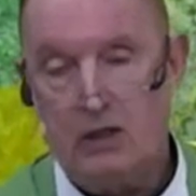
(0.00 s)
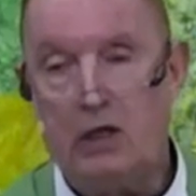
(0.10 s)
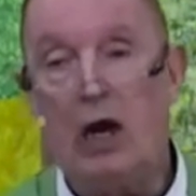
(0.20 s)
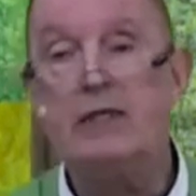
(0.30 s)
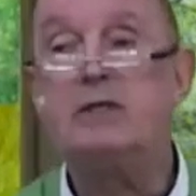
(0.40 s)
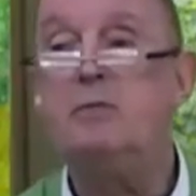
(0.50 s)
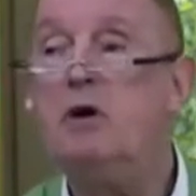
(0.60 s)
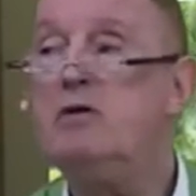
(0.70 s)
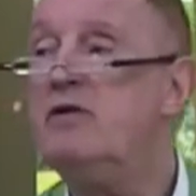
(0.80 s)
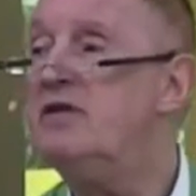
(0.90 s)
God's
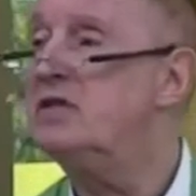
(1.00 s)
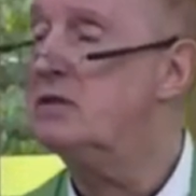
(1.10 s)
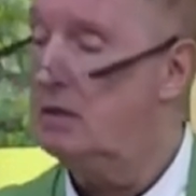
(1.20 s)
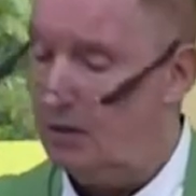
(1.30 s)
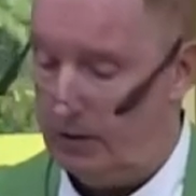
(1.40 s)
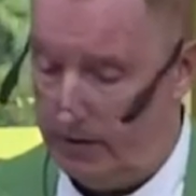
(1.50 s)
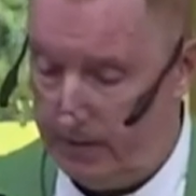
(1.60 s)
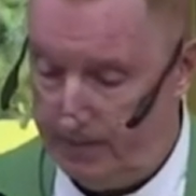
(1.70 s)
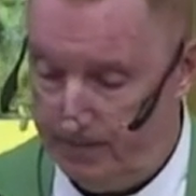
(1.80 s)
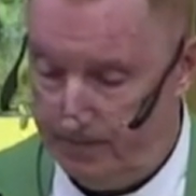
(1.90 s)
motive is good.
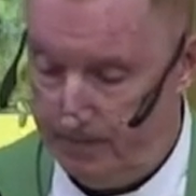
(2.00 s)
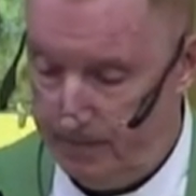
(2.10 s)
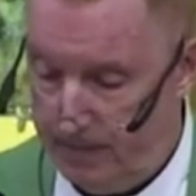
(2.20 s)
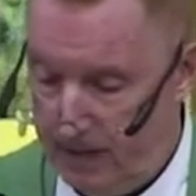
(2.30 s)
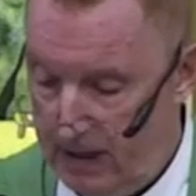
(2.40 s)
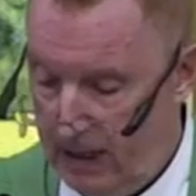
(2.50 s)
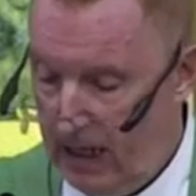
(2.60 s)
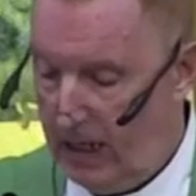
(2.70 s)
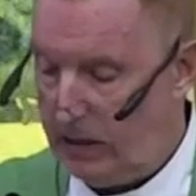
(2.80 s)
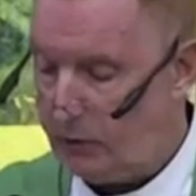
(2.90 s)

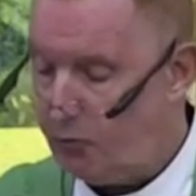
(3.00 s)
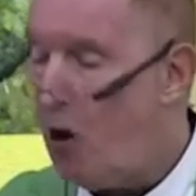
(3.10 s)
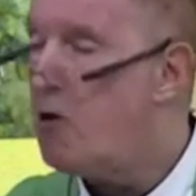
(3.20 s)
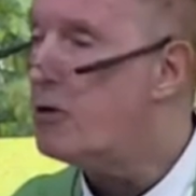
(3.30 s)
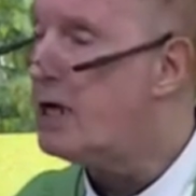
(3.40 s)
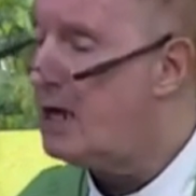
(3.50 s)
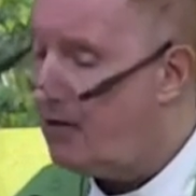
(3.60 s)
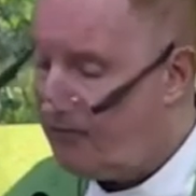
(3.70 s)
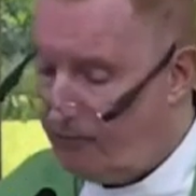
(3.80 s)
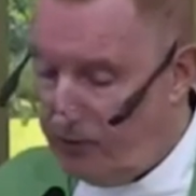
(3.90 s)
He's working
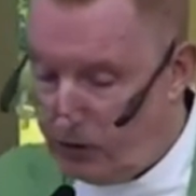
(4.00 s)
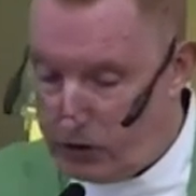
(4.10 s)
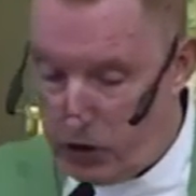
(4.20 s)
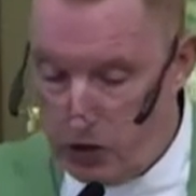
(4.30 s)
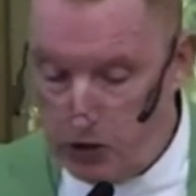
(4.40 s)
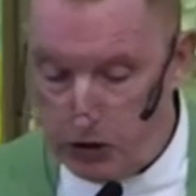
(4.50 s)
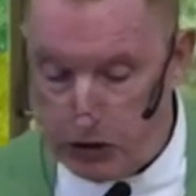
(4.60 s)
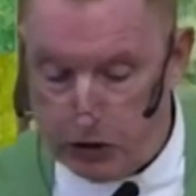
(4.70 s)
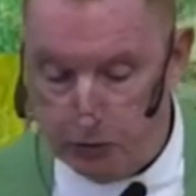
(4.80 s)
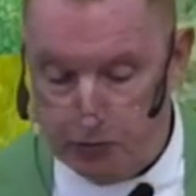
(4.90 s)
through the
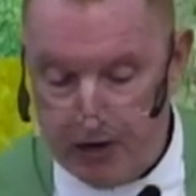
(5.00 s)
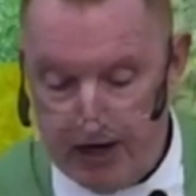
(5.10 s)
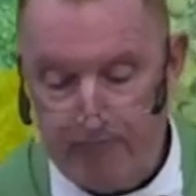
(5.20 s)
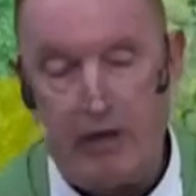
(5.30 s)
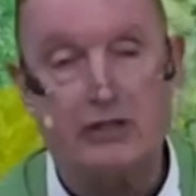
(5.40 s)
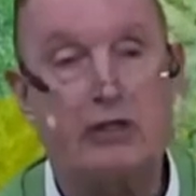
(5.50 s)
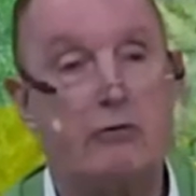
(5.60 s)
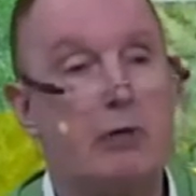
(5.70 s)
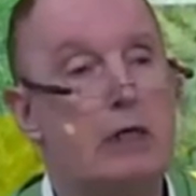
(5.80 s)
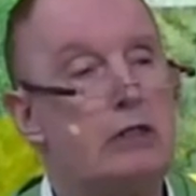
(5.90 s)
church to bring
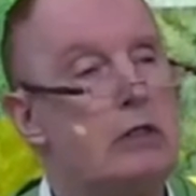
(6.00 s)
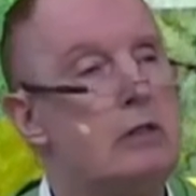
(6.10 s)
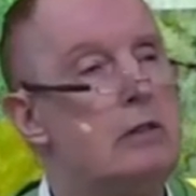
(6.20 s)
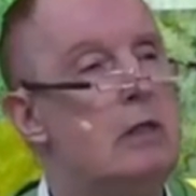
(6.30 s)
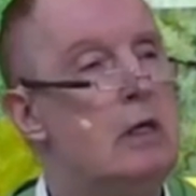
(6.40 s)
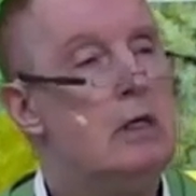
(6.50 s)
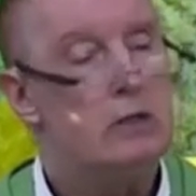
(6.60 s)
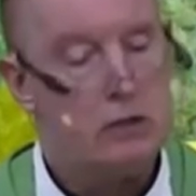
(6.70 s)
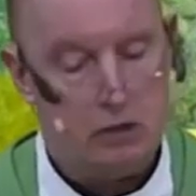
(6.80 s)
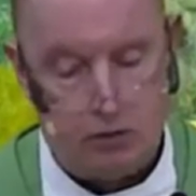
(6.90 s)
restoration
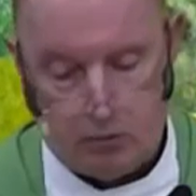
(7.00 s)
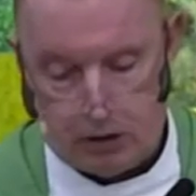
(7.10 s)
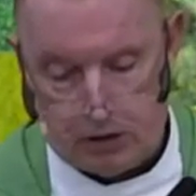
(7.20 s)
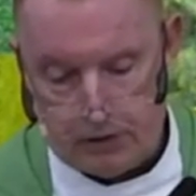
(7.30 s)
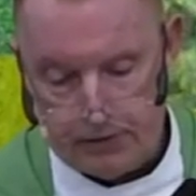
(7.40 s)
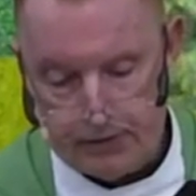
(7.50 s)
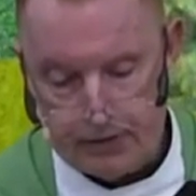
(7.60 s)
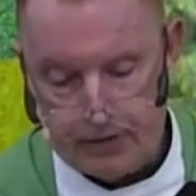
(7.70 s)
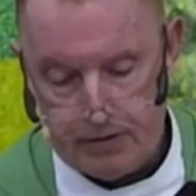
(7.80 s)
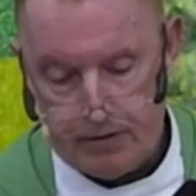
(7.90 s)
to the world.
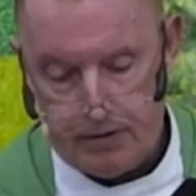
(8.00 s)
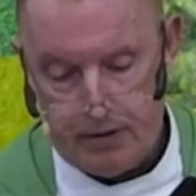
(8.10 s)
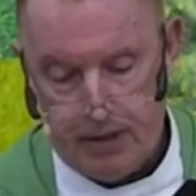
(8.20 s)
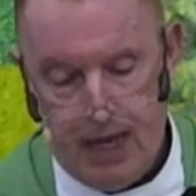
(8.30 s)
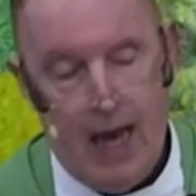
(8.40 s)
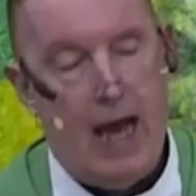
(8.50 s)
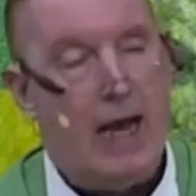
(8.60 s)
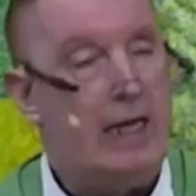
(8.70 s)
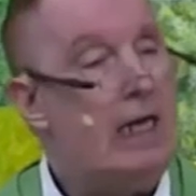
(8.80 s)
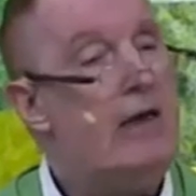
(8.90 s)

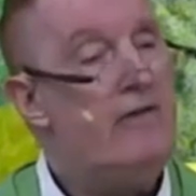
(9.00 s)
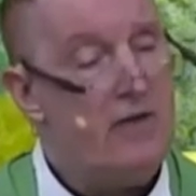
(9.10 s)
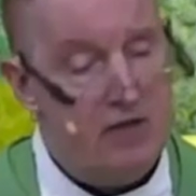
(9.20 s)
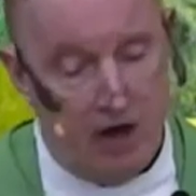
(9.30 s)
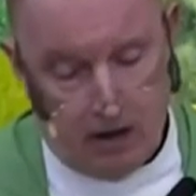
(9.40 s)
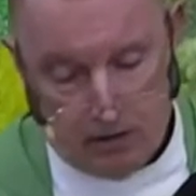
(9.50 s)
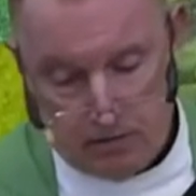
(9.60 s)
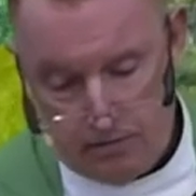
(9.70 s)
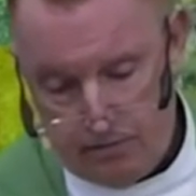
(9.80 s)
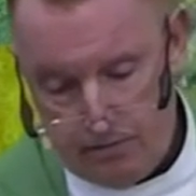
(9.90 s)
And even though
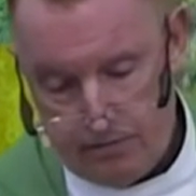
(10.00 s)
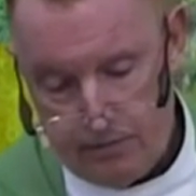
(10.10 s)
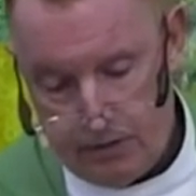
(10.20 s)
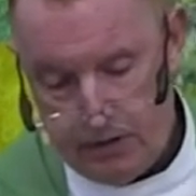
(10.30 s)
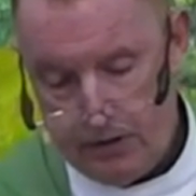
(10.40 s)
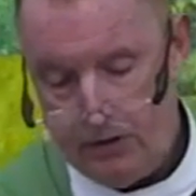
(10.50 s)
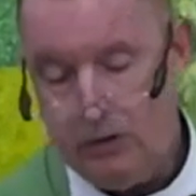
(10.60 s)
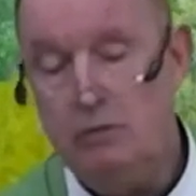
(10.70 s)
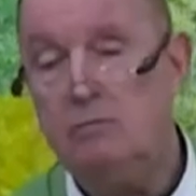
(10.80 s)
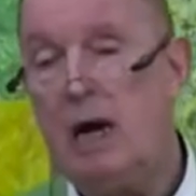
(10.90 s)

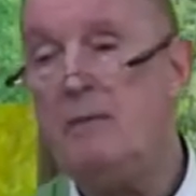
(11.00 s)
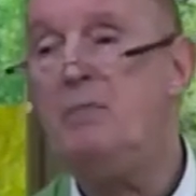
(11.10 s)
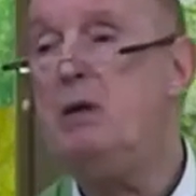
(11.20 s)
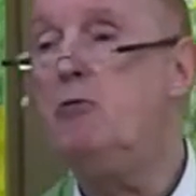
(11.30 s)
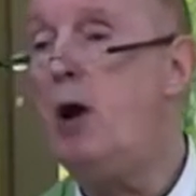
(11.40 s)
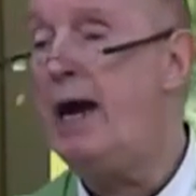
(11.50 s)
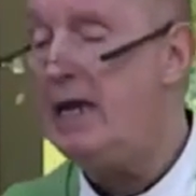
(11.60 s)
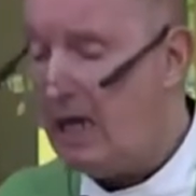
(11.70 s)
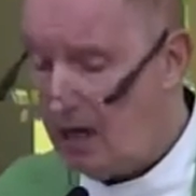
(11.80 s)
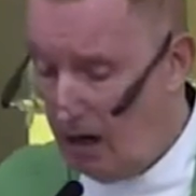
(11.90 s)
you might be
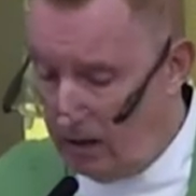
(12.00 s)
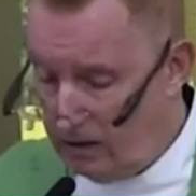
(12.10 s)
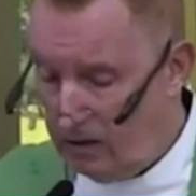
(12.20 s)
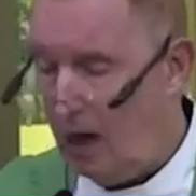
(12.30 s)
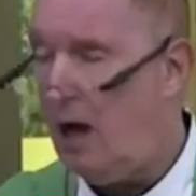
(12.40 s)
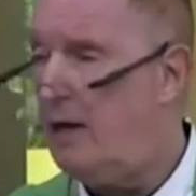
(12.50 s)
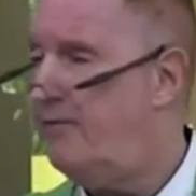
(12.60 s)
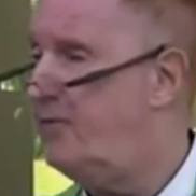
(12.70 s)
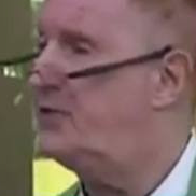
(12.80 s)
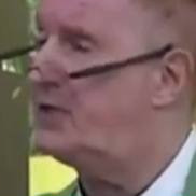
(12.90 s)
waiting on God
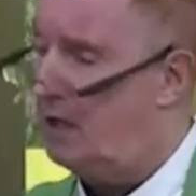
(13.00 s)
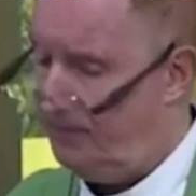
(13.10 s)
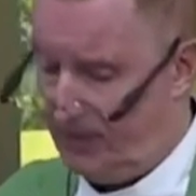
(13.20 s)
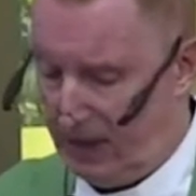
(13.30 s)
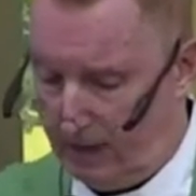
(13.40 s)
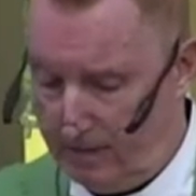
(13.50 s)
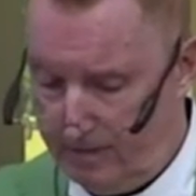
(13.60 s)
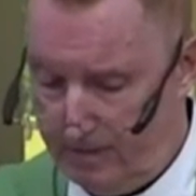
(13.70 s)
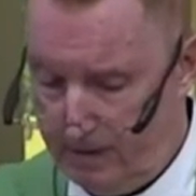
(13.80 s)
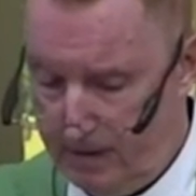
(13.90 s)
for something,
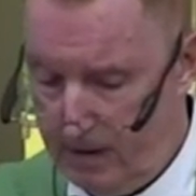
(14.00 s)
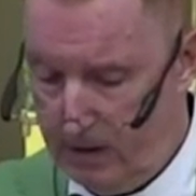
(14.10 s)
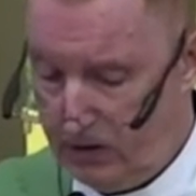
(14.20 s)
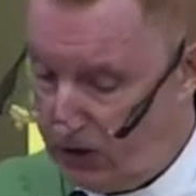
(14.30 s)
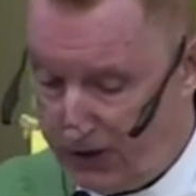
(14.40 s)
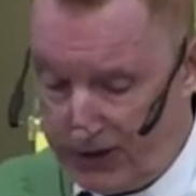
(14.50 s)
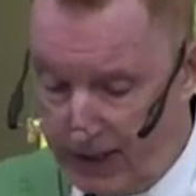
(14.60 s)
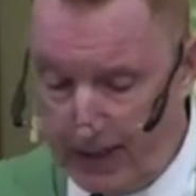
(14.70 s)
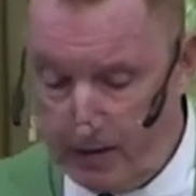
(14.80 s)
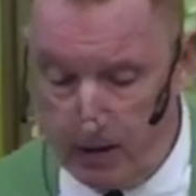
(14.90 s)
just
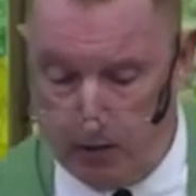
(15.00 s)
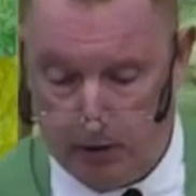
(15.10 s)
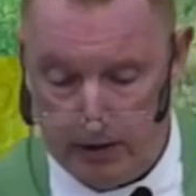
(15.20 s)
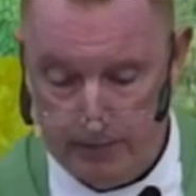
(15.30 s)
like Noah,